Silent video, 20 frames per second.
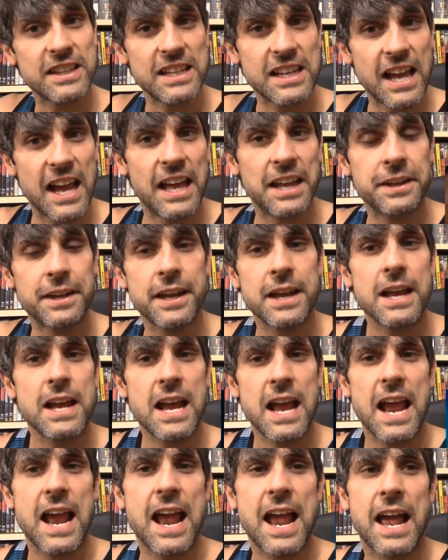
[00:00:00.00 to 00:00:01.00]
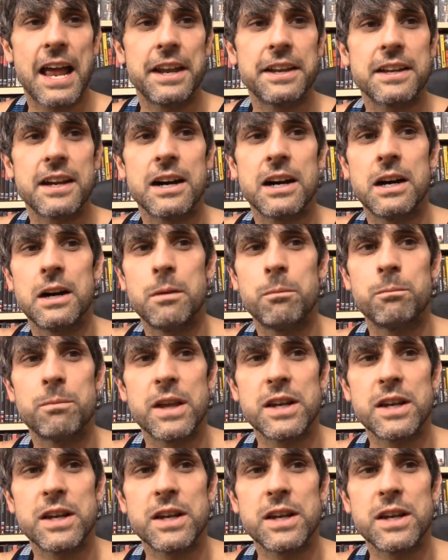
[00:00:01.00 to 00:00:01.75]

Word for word: the end and um,